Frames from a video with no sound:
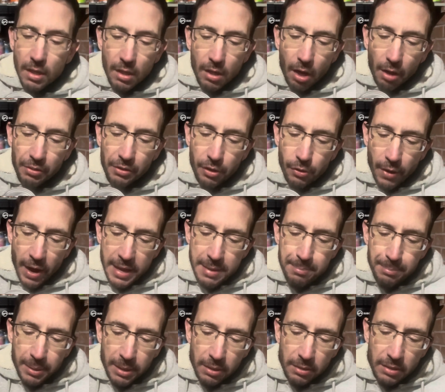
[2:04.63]
On the grain
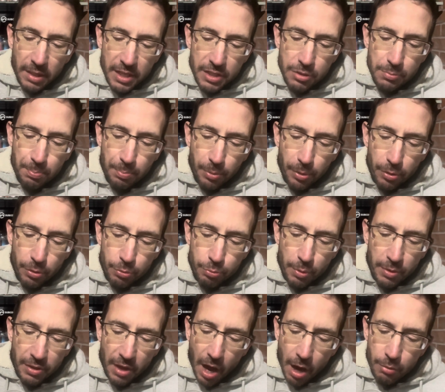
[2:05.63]
bill, it's brewed
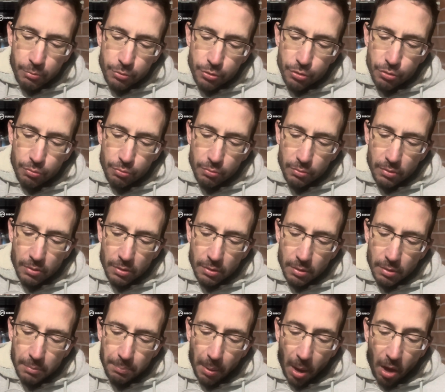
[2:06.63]
with oats,
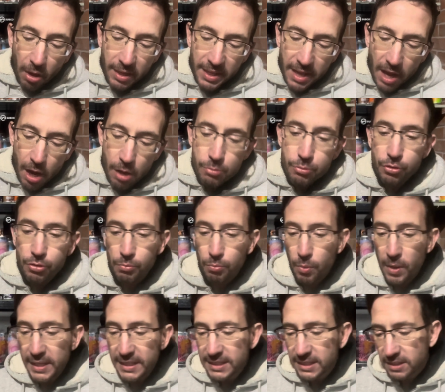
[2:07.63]
barley, oats, and
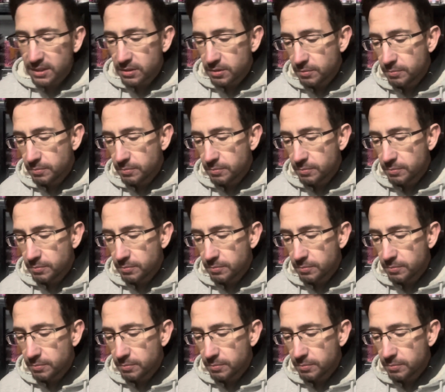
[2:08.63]
wheat.